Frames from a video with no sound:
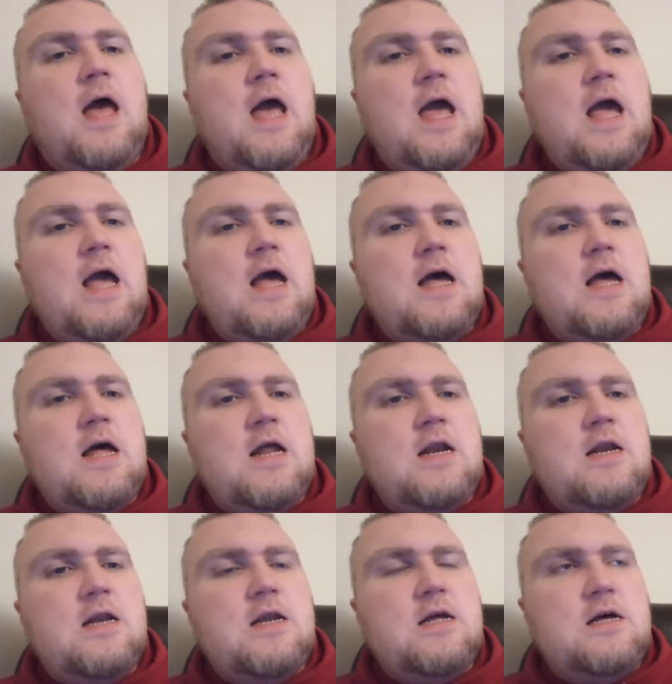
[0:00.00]

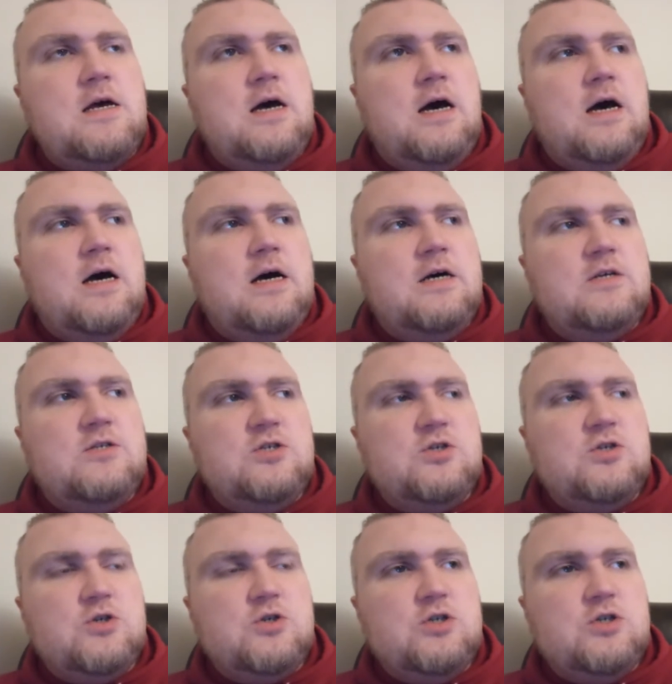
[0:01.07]
and uh,
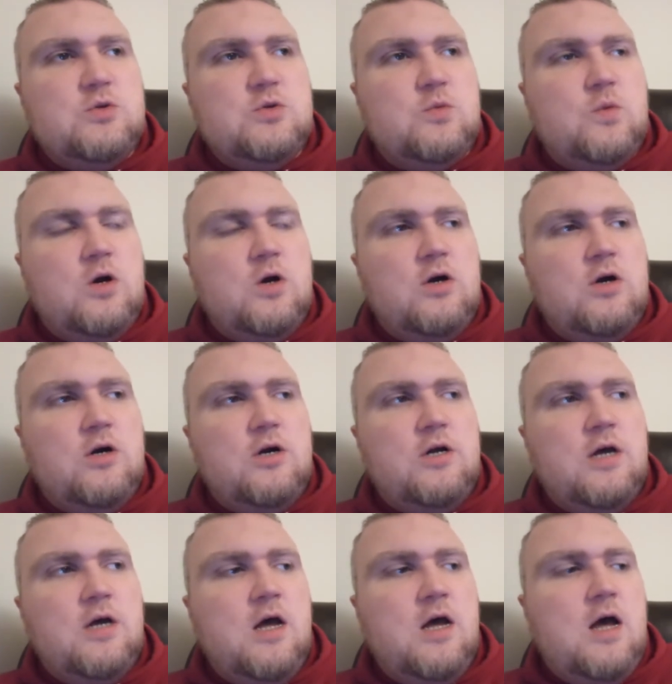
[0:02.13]
search the
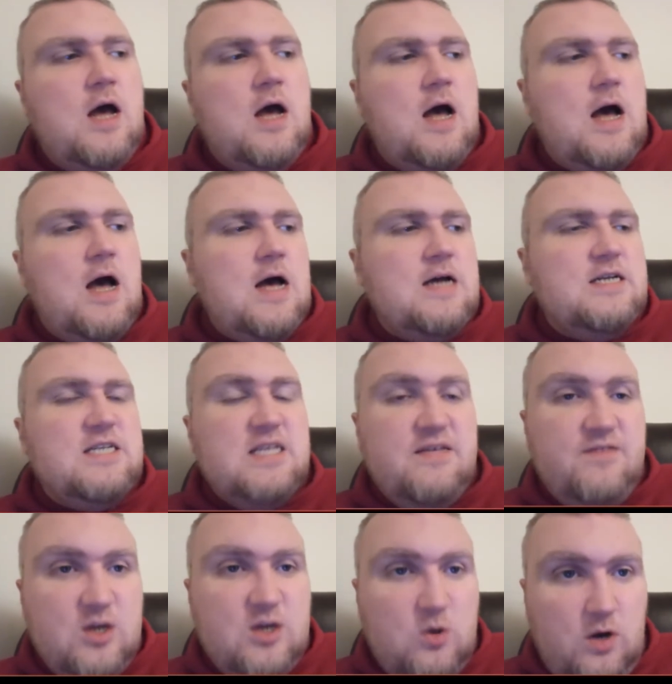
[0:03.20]
word uh,
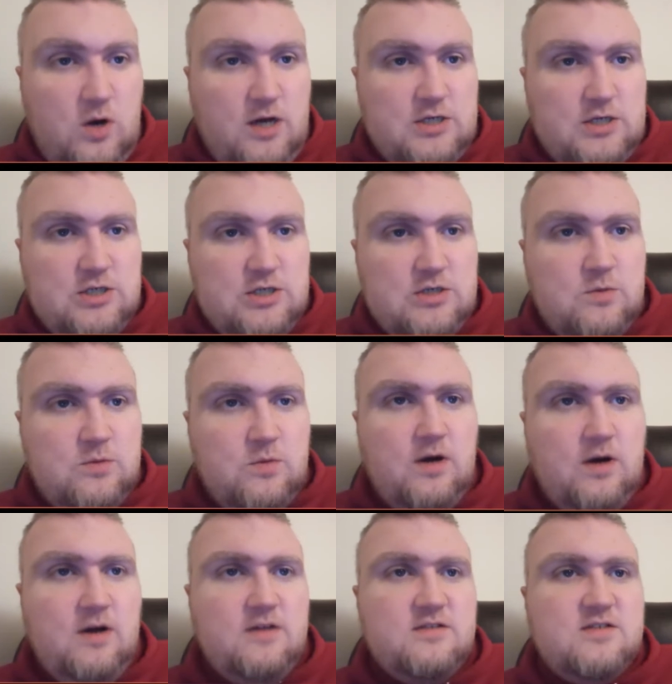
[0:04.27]
TV Crush,
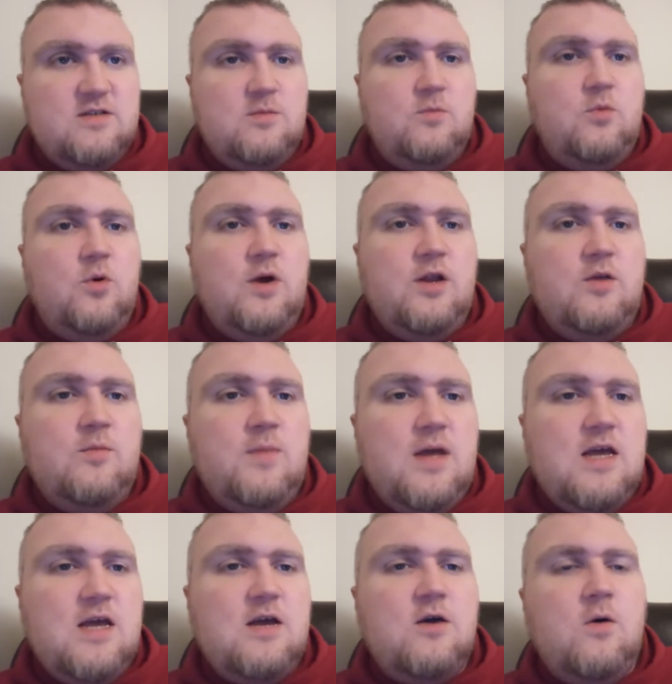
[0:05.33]
where at some point you
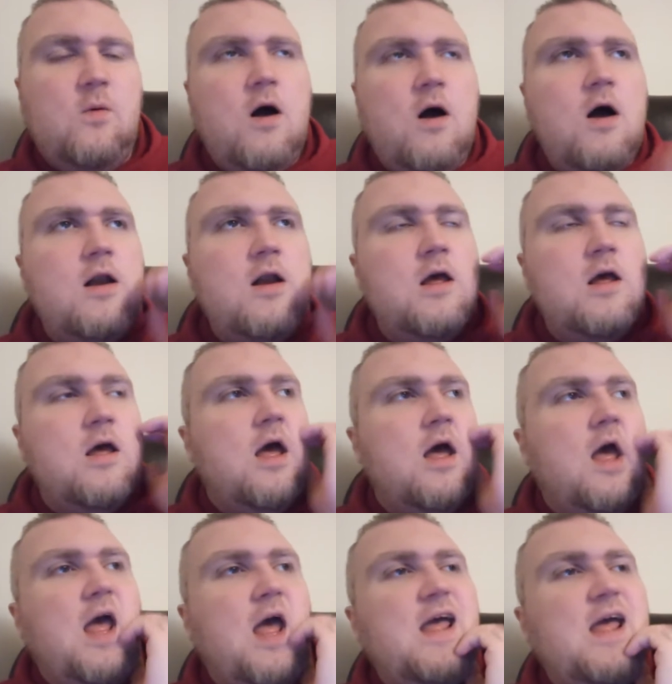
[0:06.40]
may go on
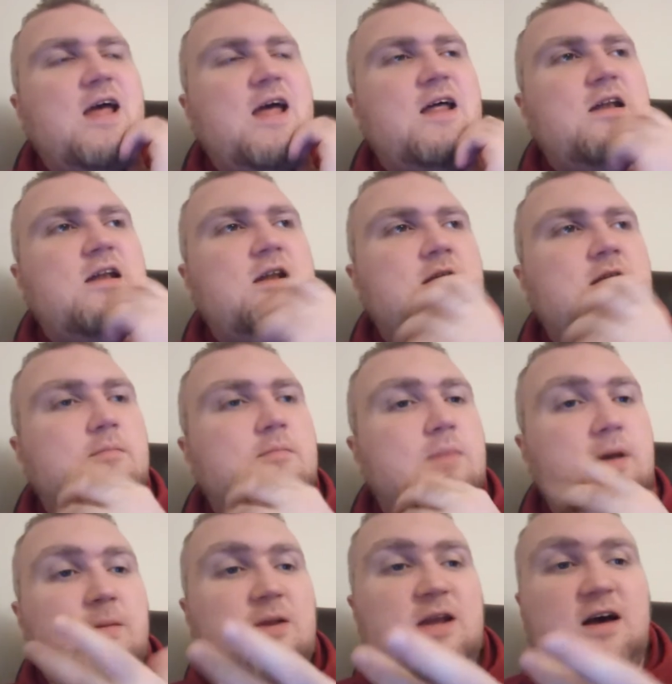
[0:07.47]
and
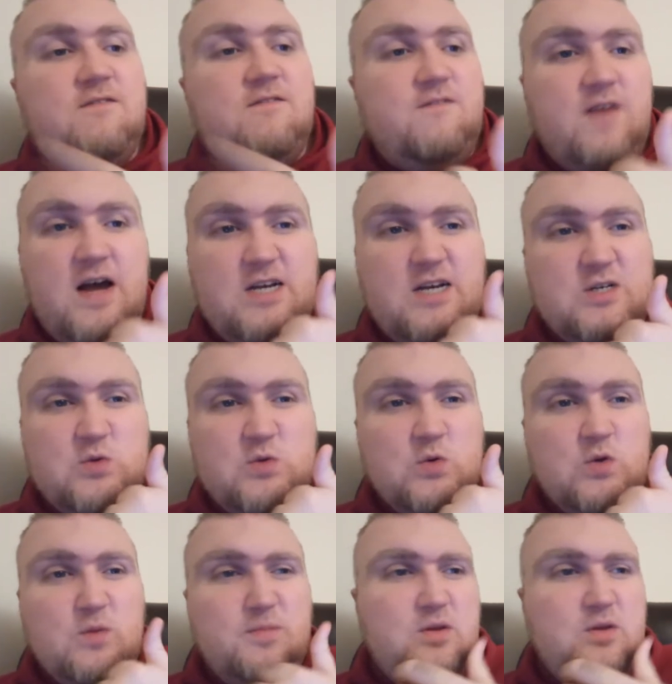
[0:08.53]
maybe not find
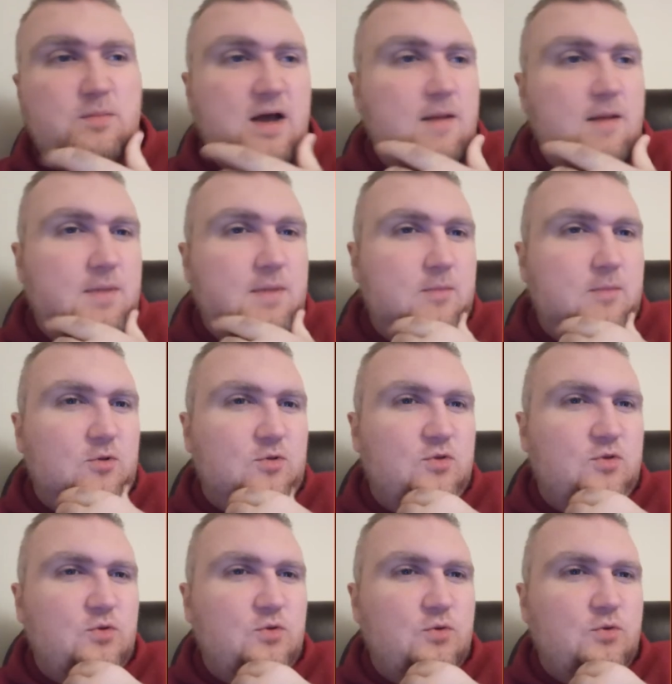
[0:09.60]
Dual, but you might be able
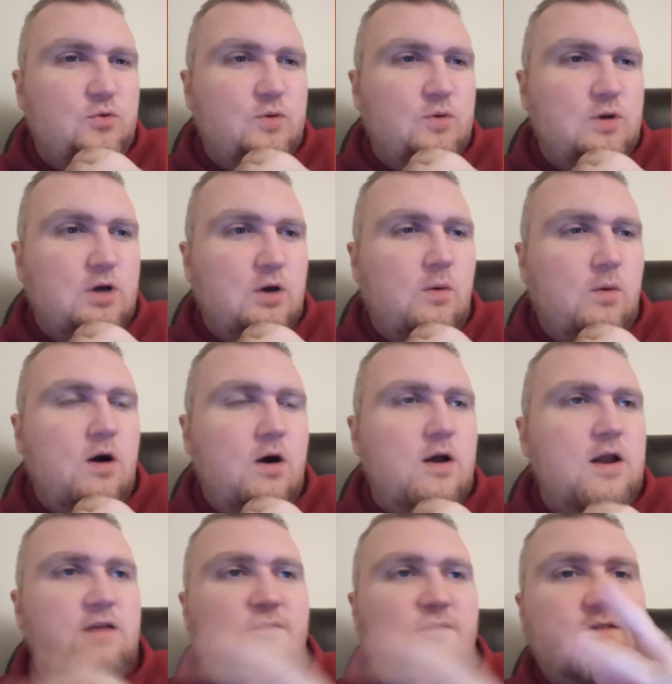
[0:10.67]
to go on
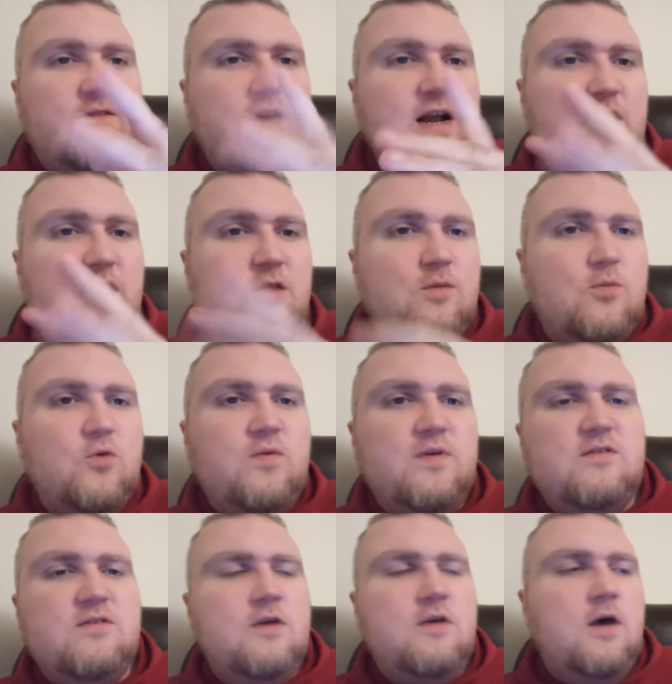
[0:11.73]
and find other
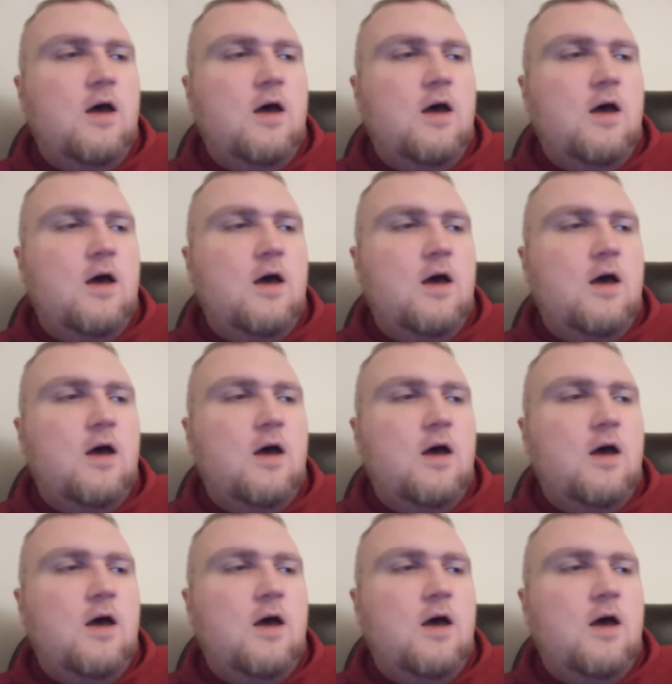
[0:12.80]
movies